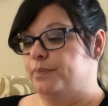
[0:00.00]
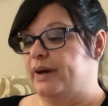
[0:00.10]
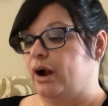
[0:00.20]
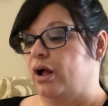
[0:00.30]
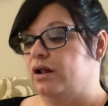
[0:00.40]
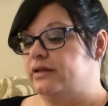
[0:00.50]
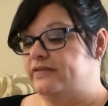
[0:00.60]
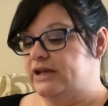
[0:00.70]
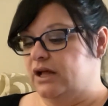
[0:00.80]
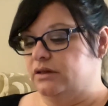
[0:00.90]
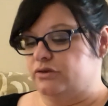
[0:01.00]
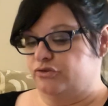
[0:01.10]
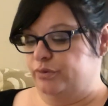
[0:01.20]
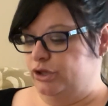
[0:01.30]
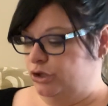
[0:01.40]
but all of the
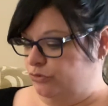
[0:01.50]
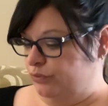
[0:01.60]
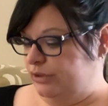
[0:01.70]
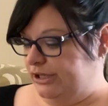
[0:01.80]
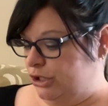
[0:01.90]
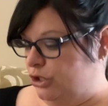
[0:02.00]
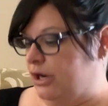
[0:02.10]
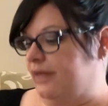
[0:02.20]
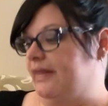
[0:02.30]
colors would look really good on